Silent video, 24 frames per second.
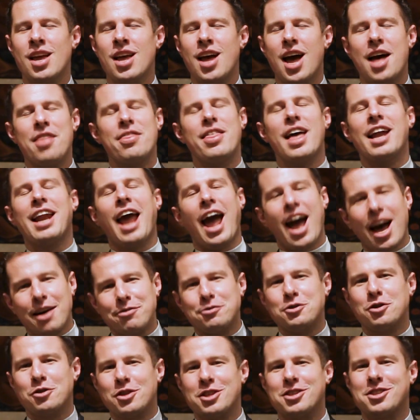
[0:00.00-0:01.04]
And then
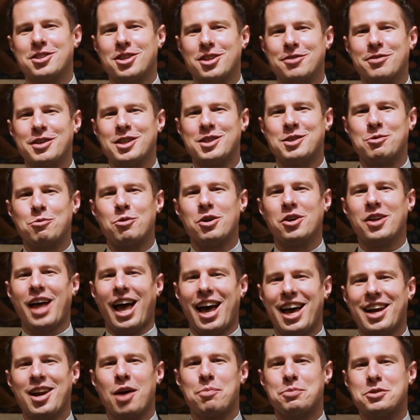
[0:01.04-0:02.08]
after the service, we'll
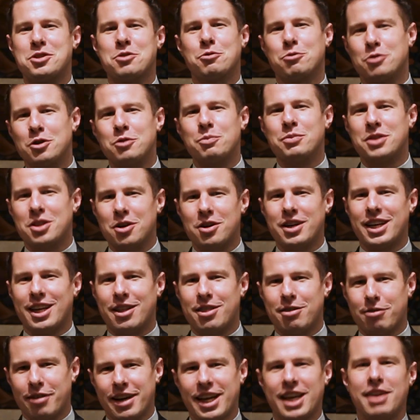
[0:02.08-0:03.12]
head up to room
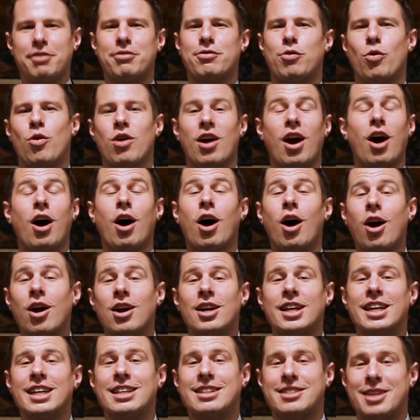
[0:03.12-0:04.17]
33 for a
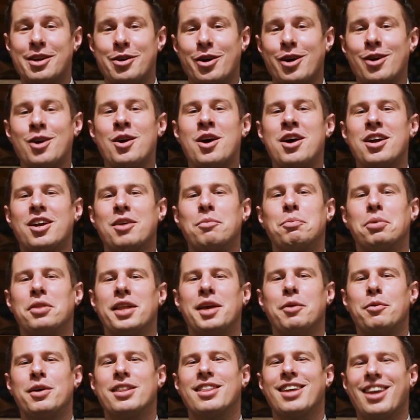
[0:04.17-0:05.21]
hearty dinner
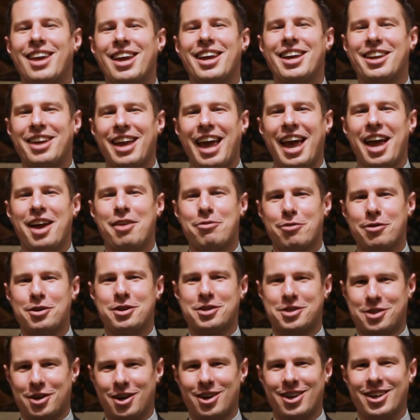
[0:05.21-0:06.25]
complete with king cake for
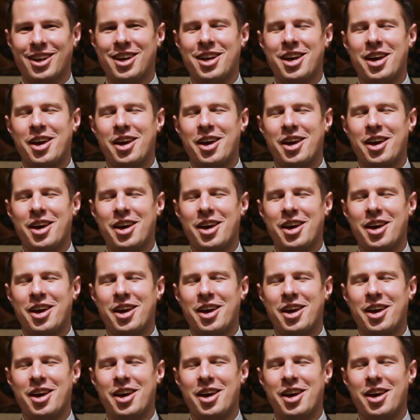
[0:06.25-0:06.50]
dessert.